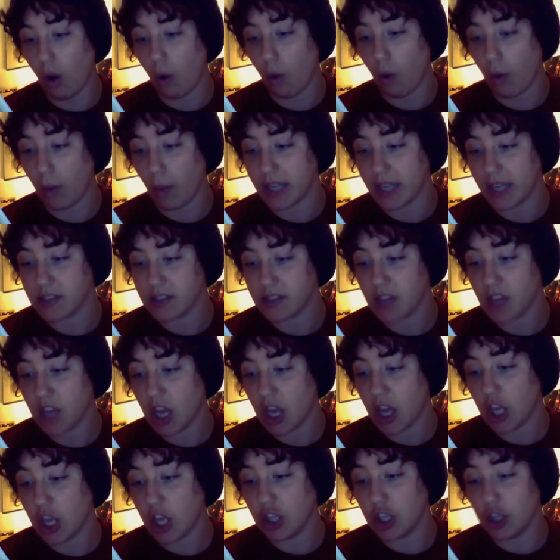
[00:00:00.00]
Always
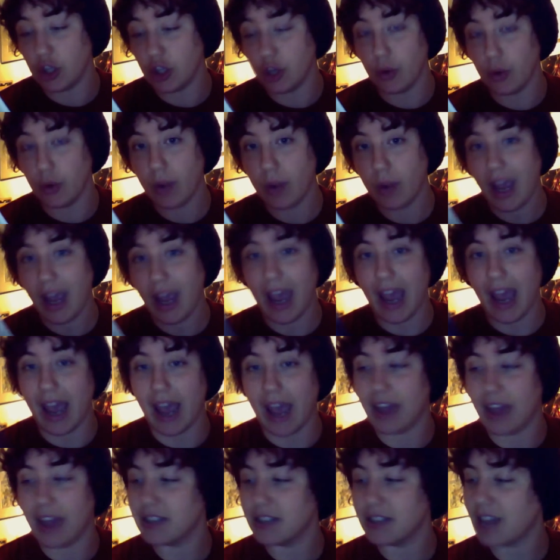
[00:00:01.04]
you.
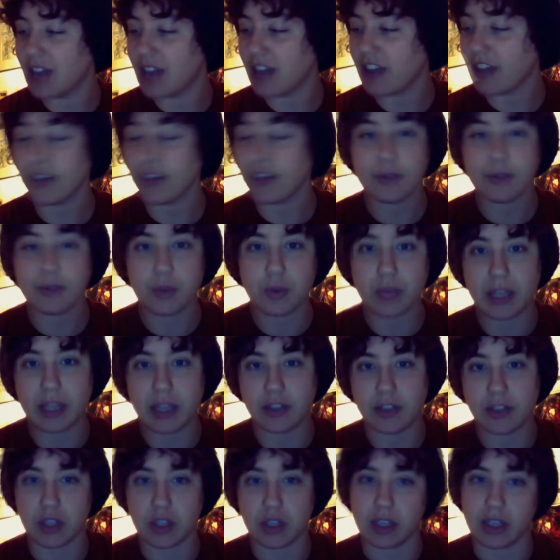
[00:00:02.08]
And I thought that was
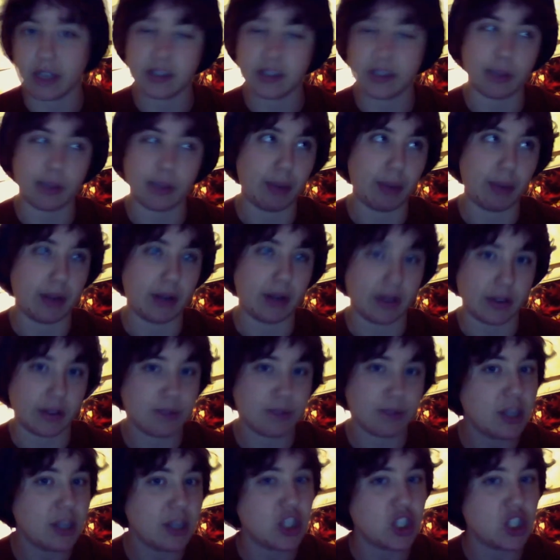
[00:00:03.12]
really interesting. It's like parallel
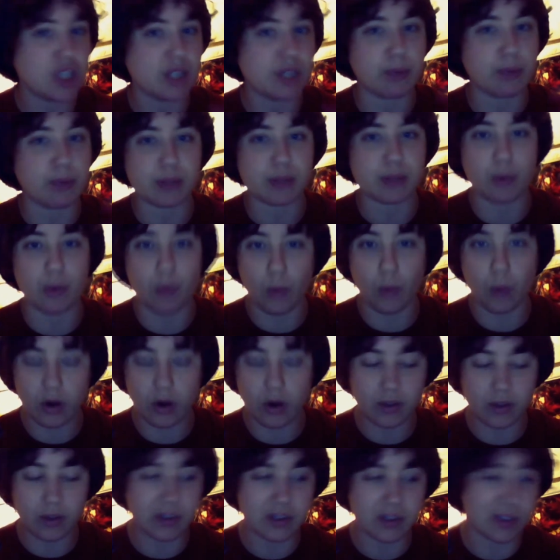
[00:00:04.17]
dimensions, multiple
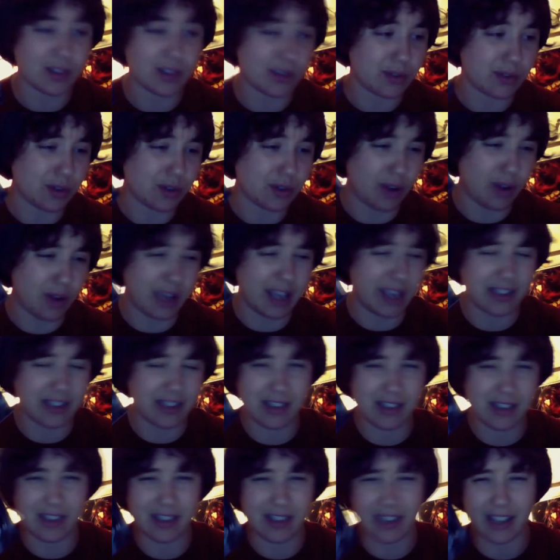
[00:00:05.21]
worlds.
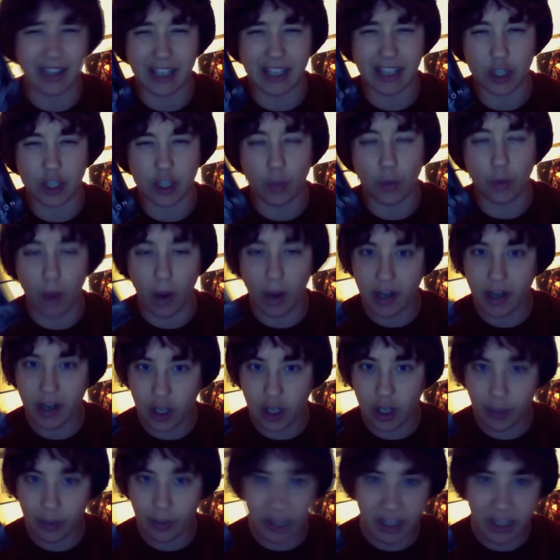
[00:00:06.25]
It's like you want to
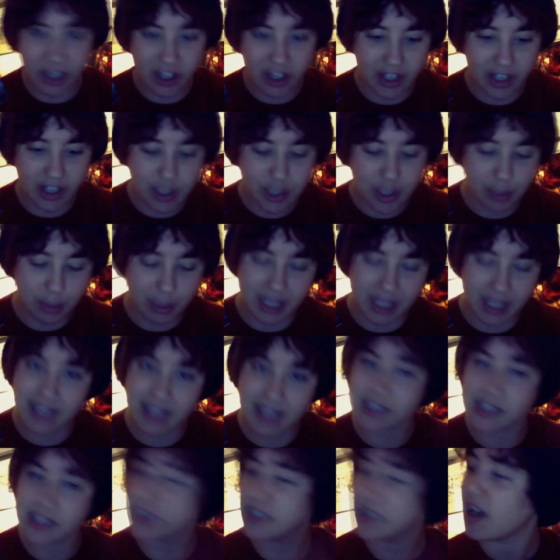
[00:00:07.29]
call it reincarnation, but it
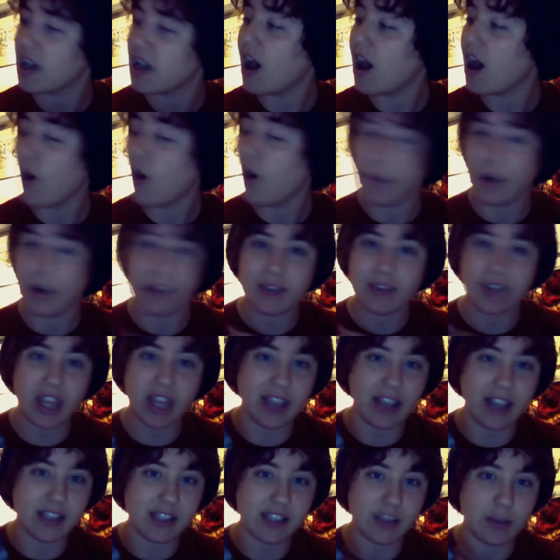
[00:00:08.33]
isn't. Whatever
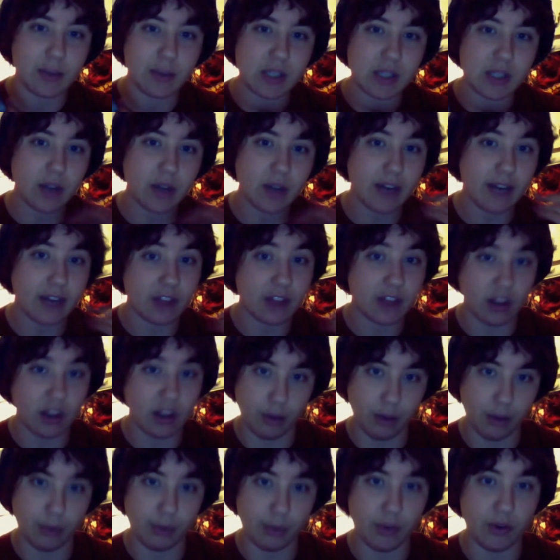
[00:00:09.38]
the case, it was still kind of a
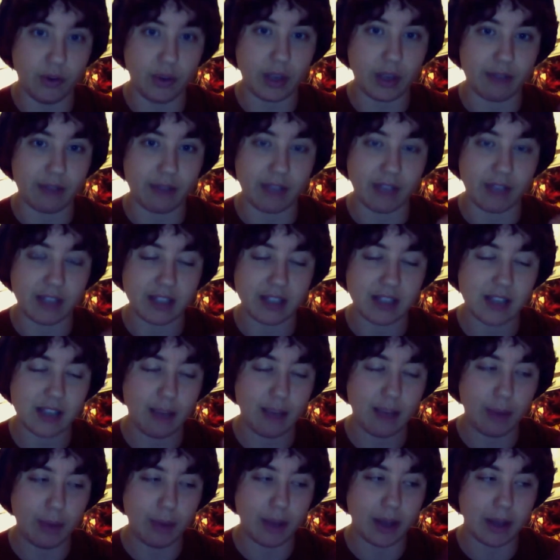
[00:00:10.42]
thought-provoking
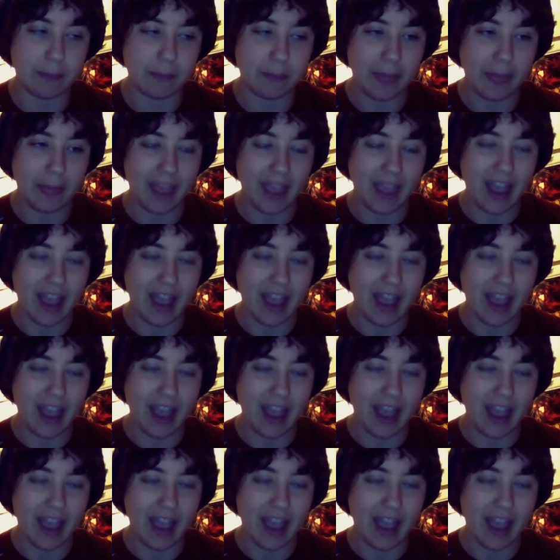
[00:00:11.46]
fantasy, but